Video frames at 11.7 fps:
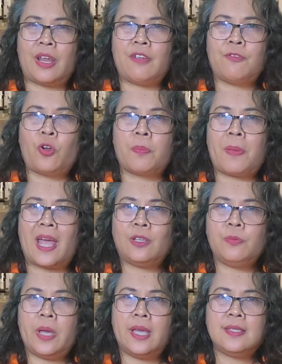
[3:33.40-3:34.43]
grave floor
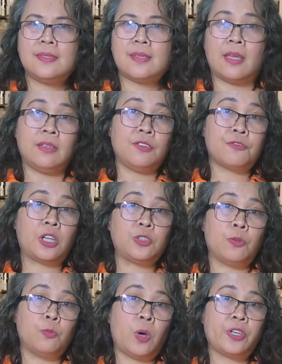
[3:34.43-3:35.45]
pathways, and in
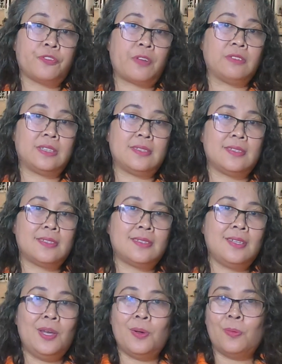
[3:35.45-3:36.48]
front of water fountains,
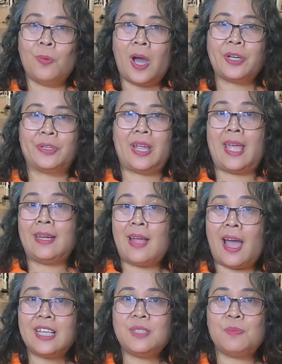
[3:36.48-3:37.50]
water
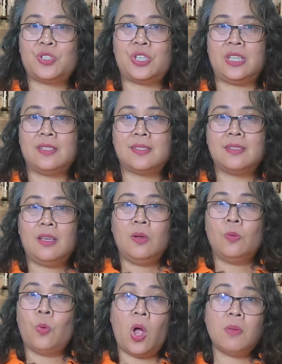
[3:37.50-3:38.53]
and ice machines,
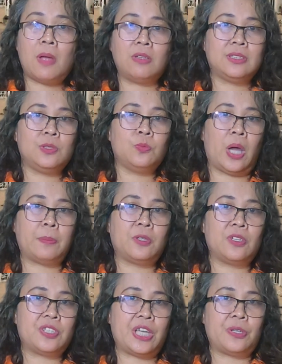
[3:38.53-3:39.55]
wall-mounted
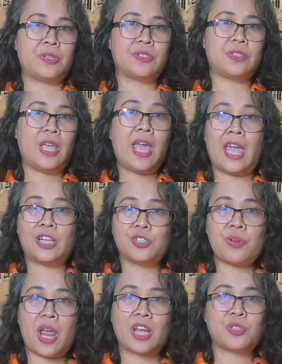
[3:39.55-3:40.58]
wipe containers,
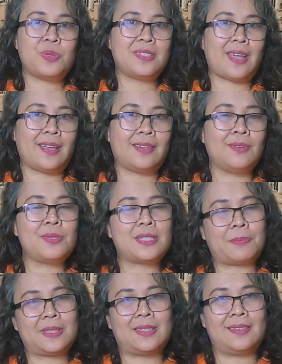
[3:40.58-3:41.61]
and trash recycle
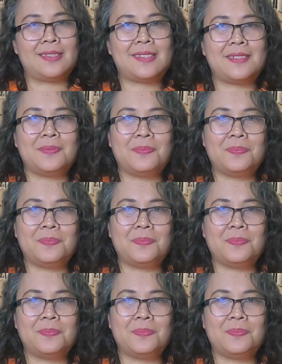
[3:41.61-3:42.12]
receptacles.